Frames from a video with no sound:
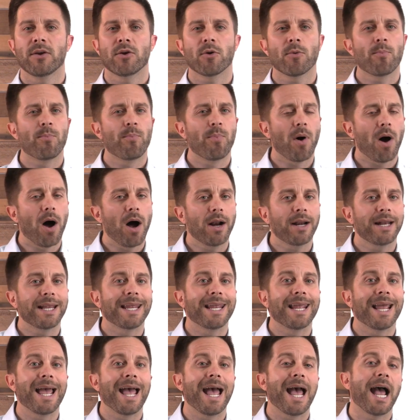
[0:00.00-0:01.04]
your
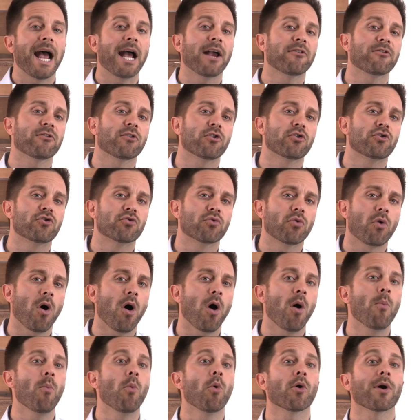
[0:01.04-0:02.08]
body has to
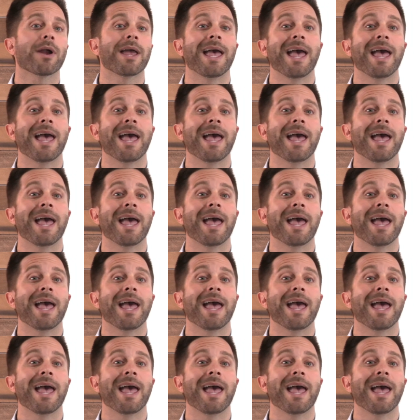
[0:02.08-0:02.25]
draw more